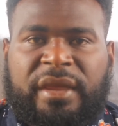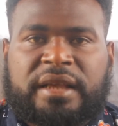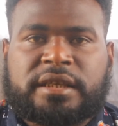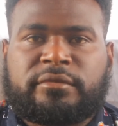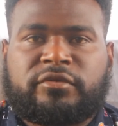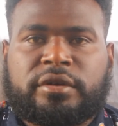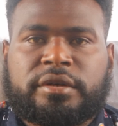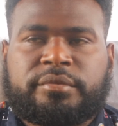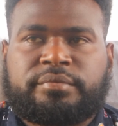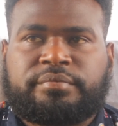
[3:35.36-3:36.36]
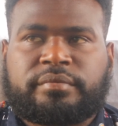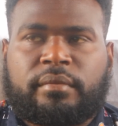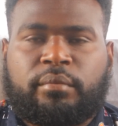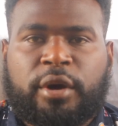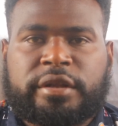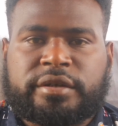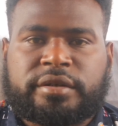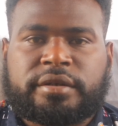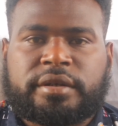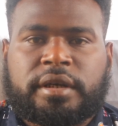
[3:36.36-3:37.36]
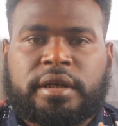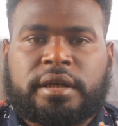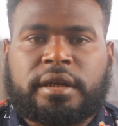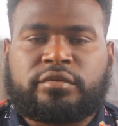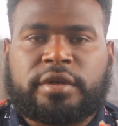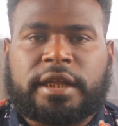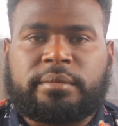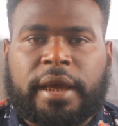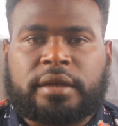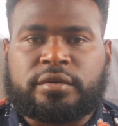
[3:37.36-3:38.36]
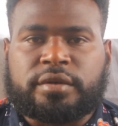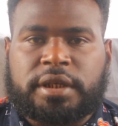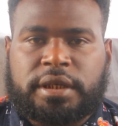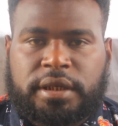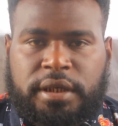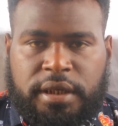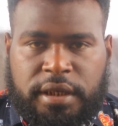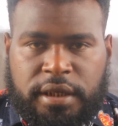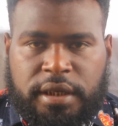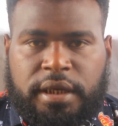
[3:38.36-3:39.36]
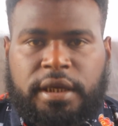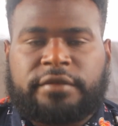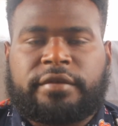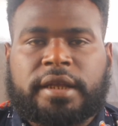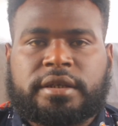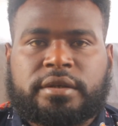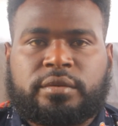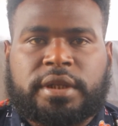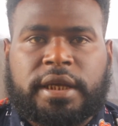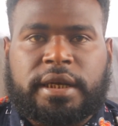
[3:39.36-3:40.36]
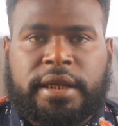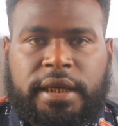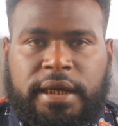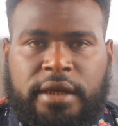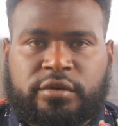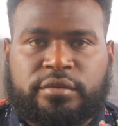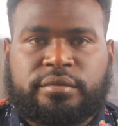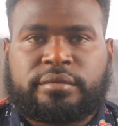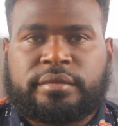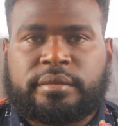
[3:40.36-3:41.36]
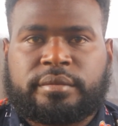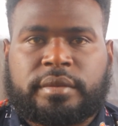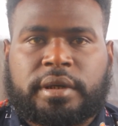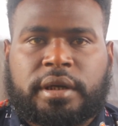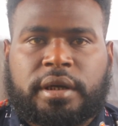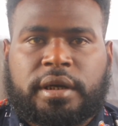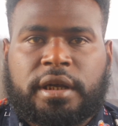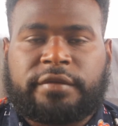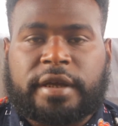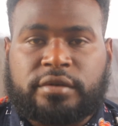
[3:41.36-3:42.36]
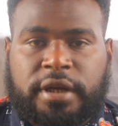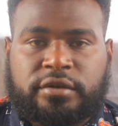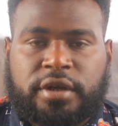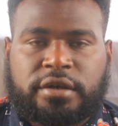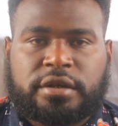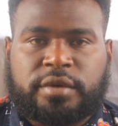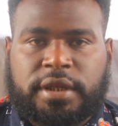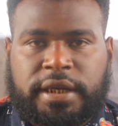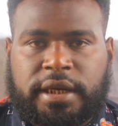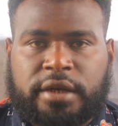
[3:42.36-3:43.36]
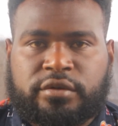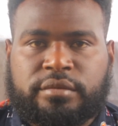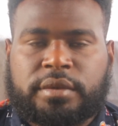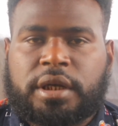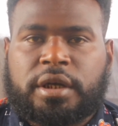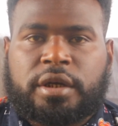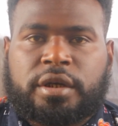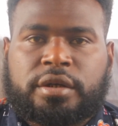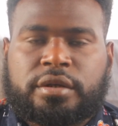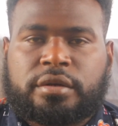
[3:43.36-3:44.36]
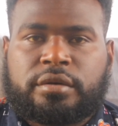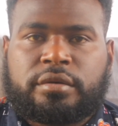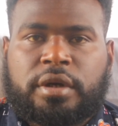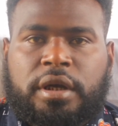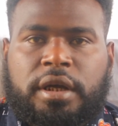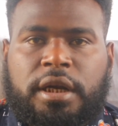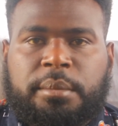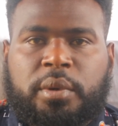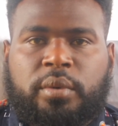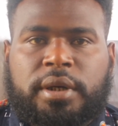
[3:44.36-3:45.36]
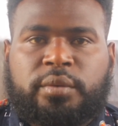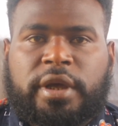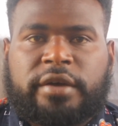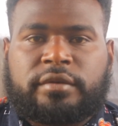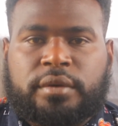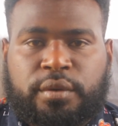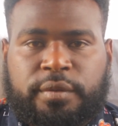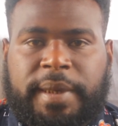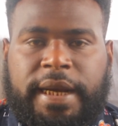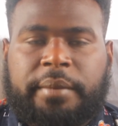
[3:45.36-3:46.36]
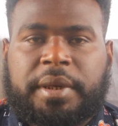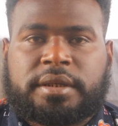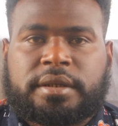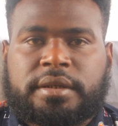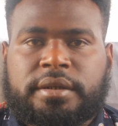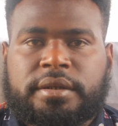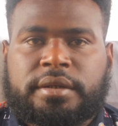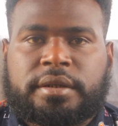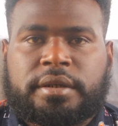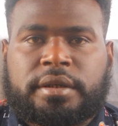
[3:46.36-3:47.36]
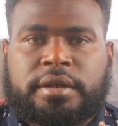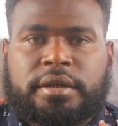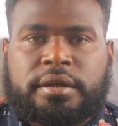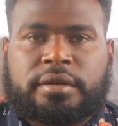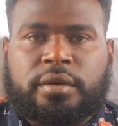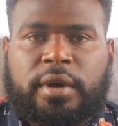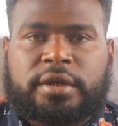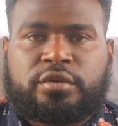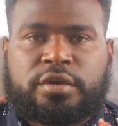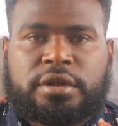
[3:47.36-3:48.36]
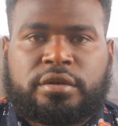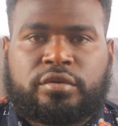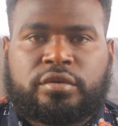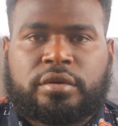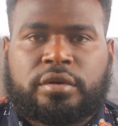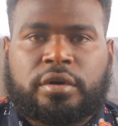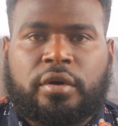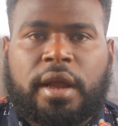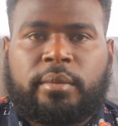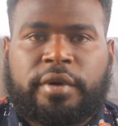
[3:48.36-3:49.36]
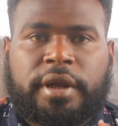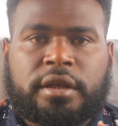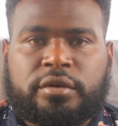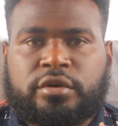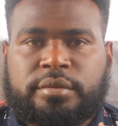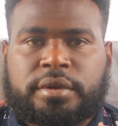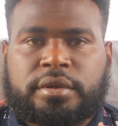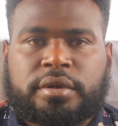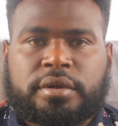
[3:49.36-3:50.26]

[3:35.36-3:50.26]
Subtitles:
some of the points that relate back to the effects within the classroom, effects on education within the classroom. So, number one, we have group dynamics. So, when students collaborate in groups,